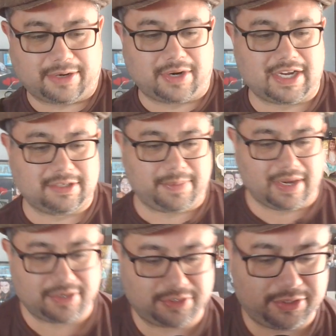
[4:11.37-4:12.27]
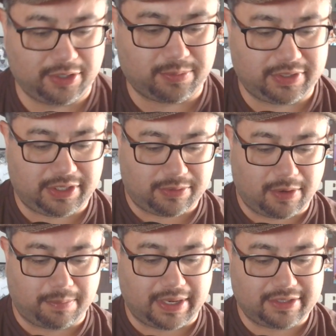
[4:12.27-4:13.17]
Crosby understood when she
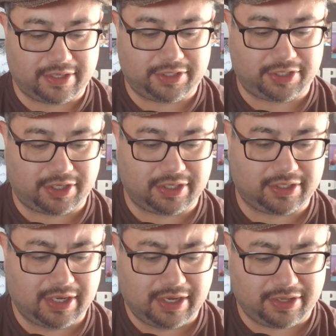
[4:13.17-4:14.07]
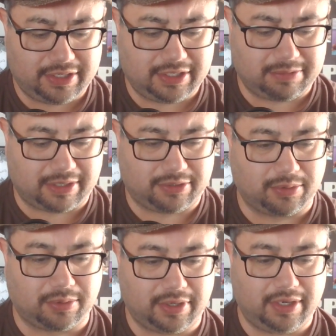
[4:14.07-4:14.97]
wrote Blessed Assurance. This is my
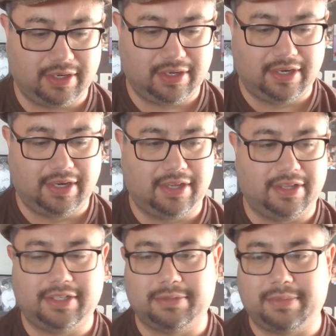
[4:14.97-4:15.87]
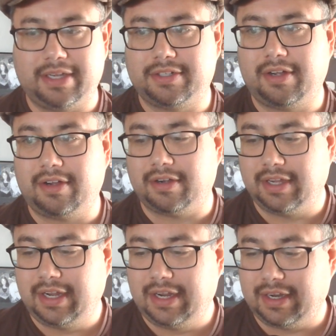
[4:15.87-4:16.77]
story. This is my song.
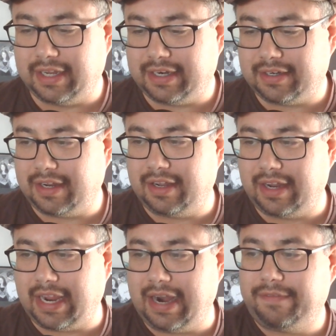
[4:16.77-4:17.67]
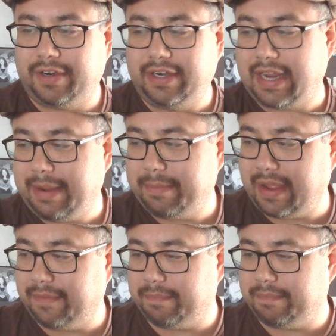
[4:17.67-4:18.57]
Let every name
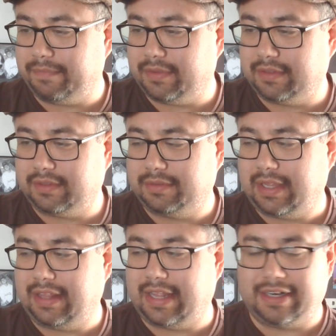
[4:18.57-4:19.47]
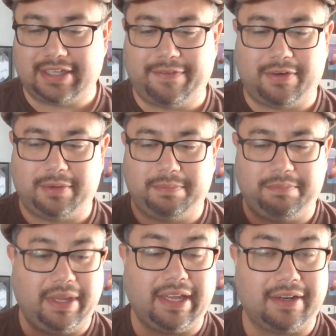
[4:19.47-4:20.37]
that has ever
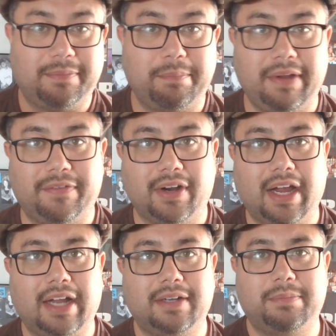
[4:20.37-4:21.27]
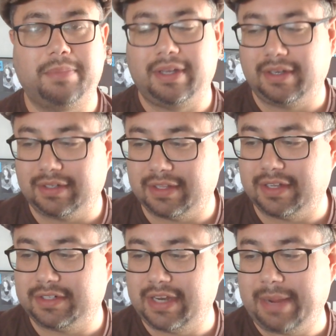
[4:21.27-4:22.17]
been be forgotten, but
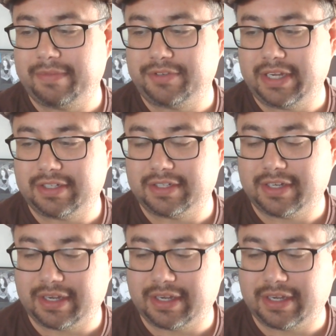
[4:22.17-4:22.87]
the name of Jesus,